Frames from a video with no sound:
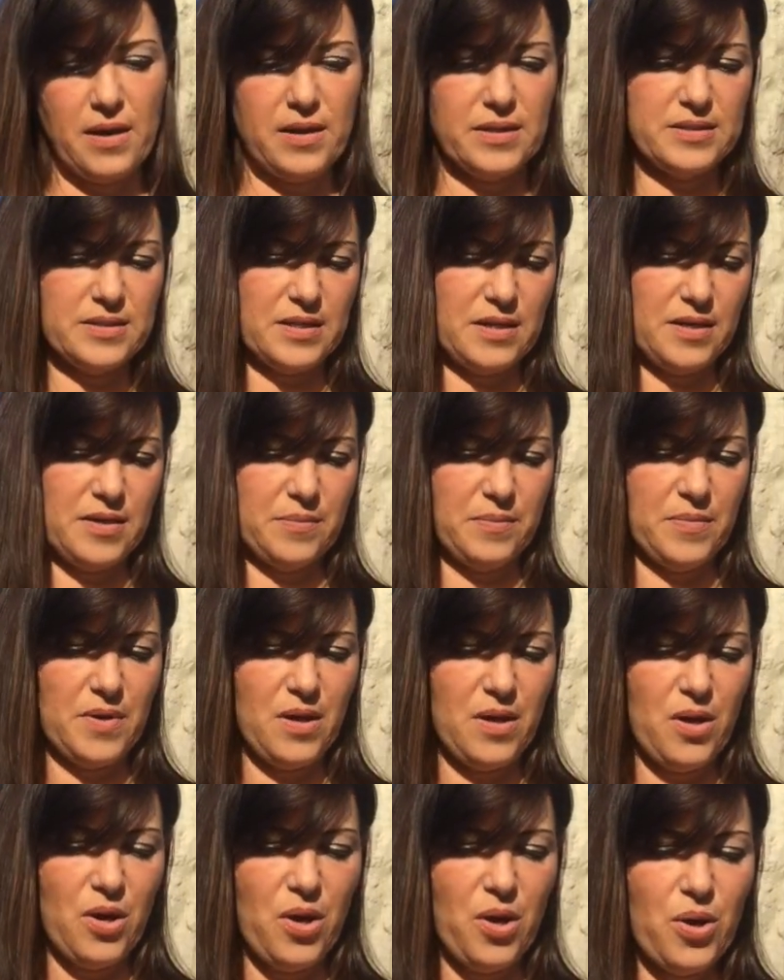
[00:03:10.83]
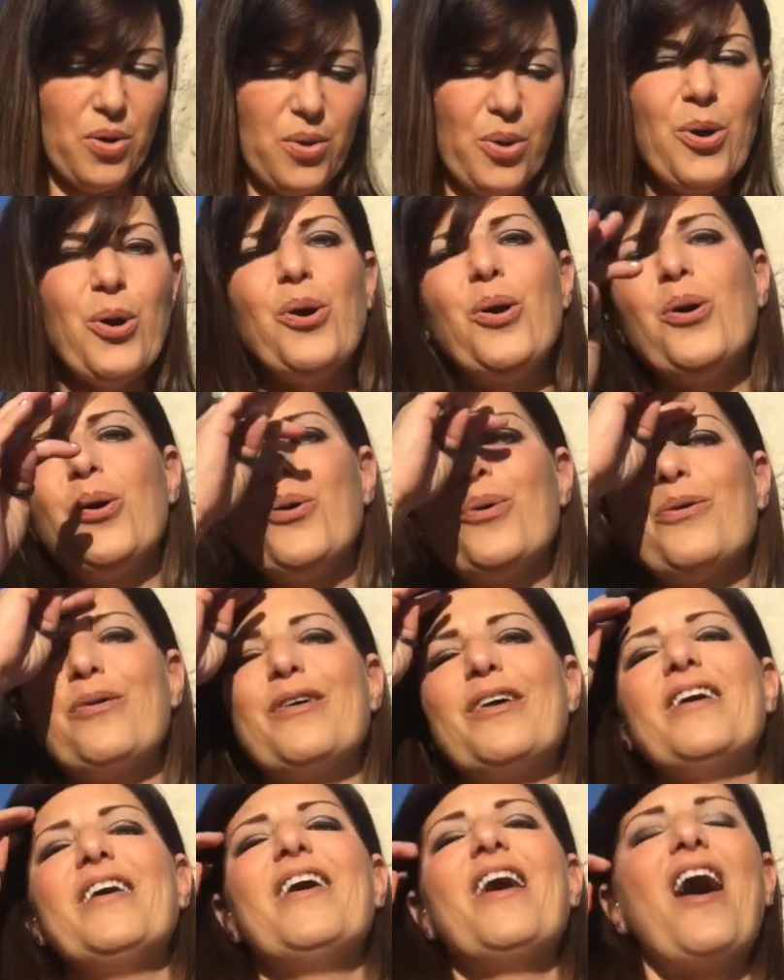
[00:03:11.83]
Awesome.
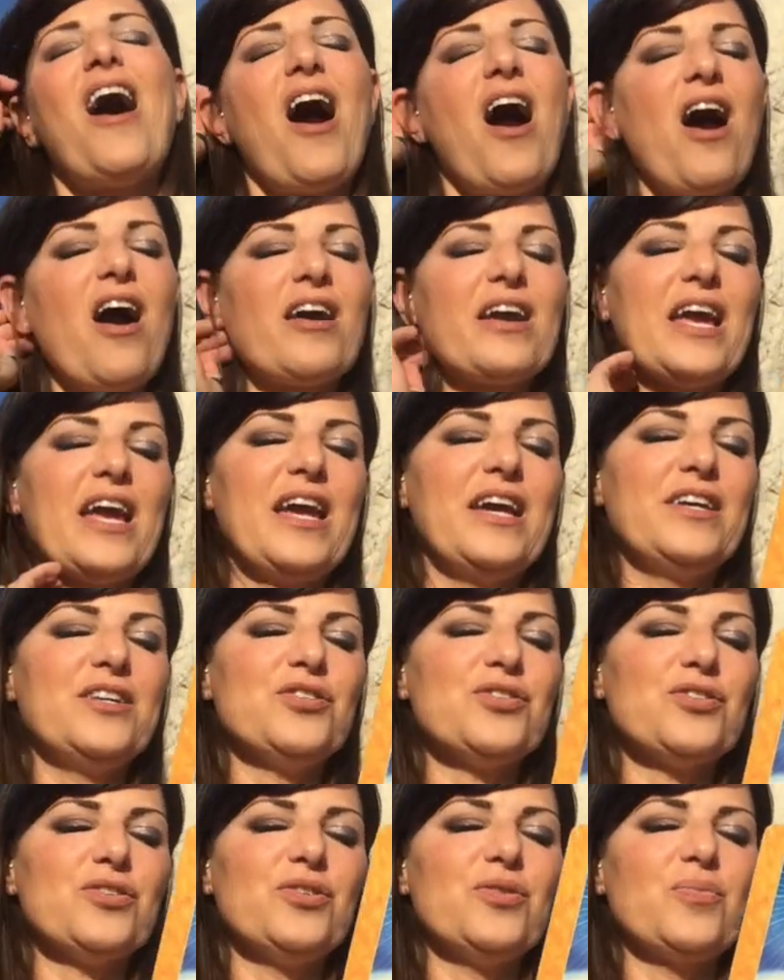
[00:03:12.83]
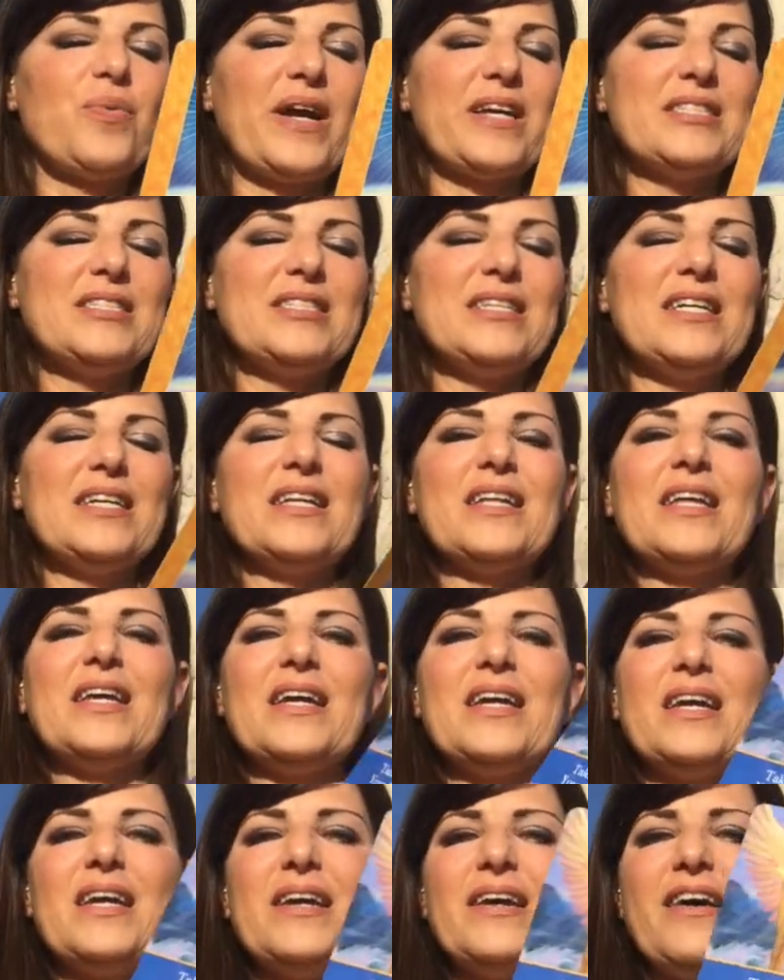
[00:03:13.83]
Ooh, Archangel
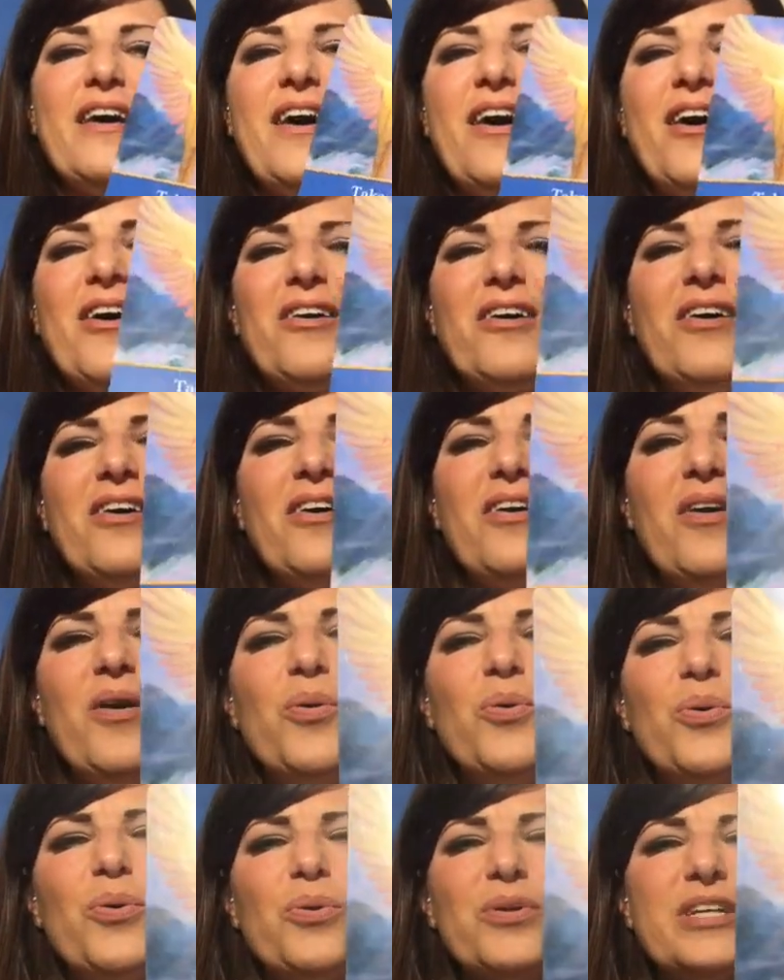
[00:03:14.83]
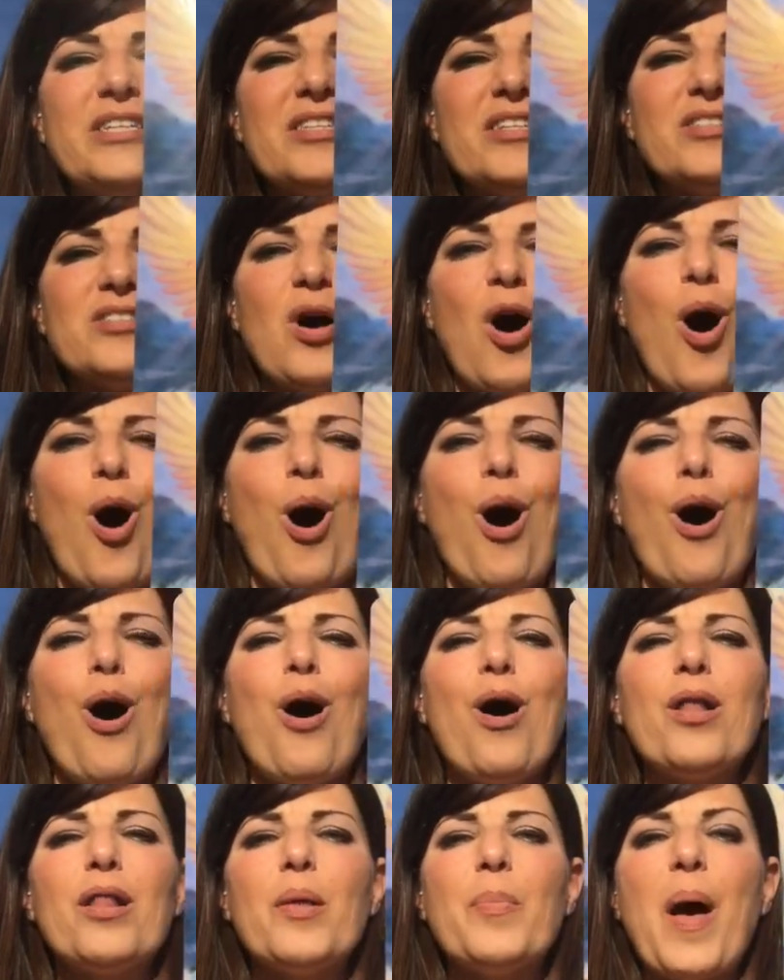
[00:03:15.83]
Raziel. Uh, ooh, this is
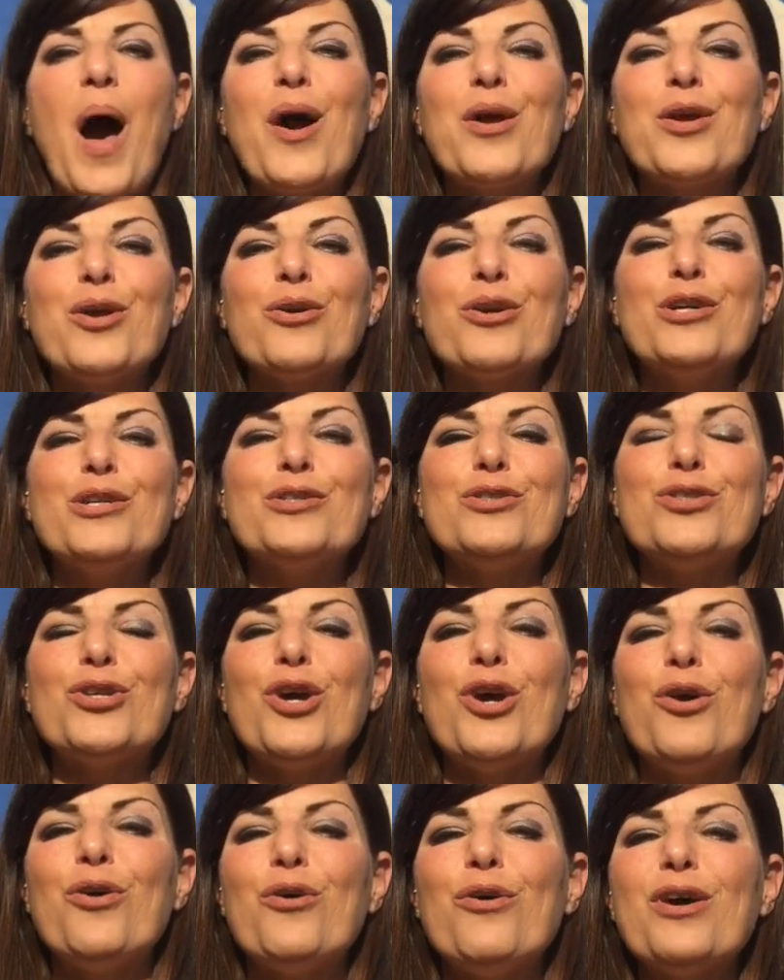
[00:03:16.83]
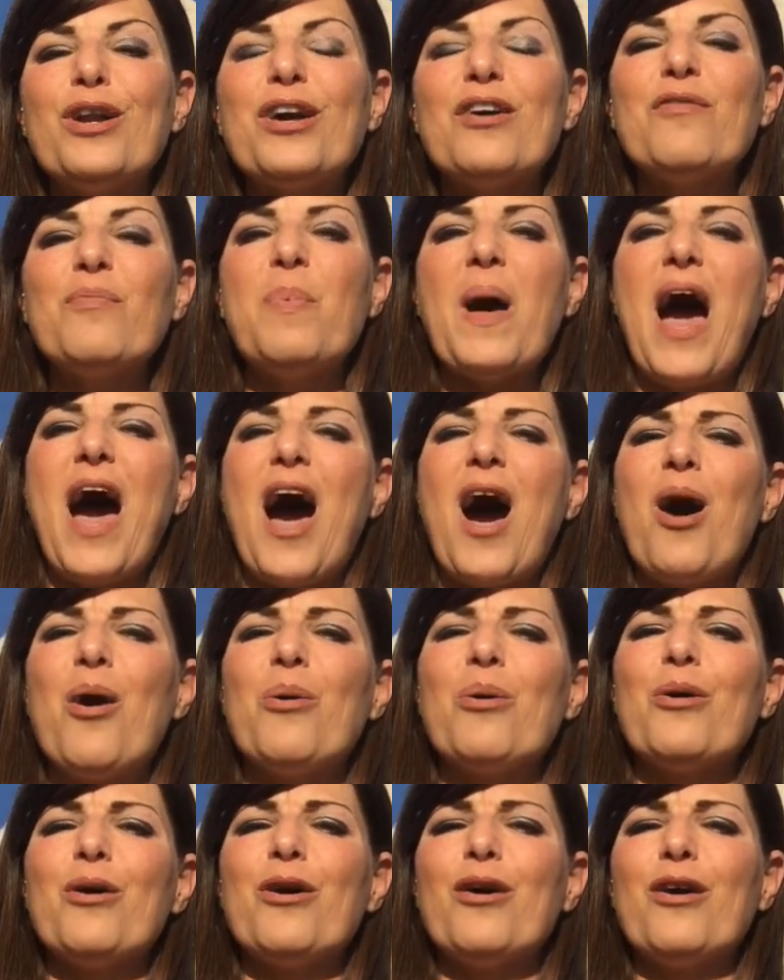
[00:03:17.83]
all about your intuitive
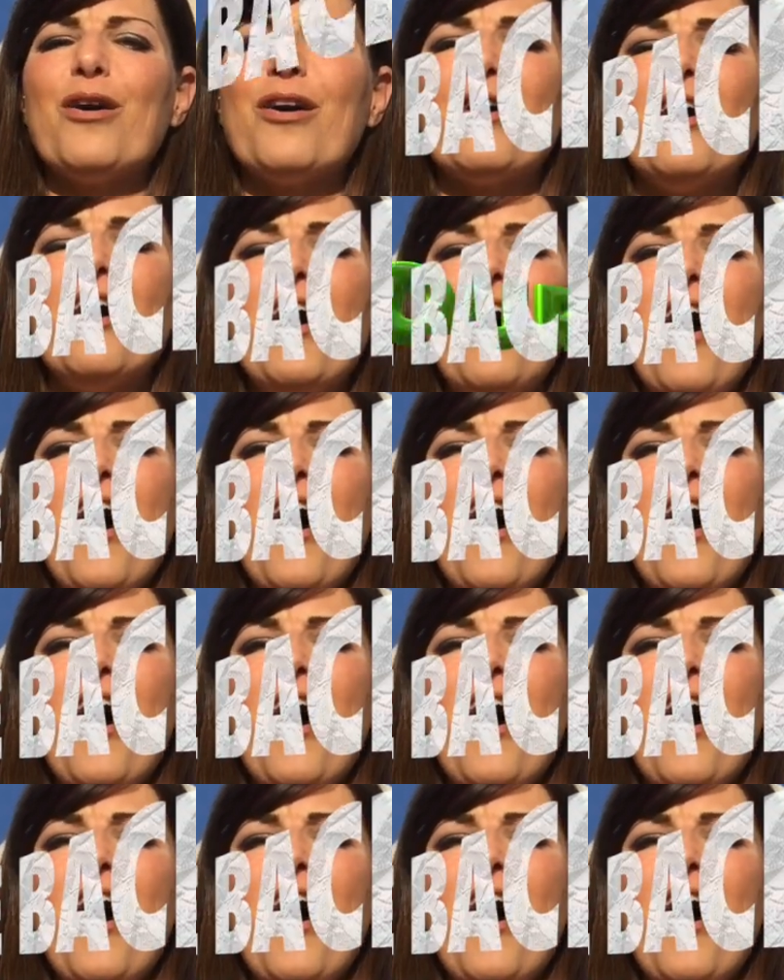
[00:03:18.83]
power,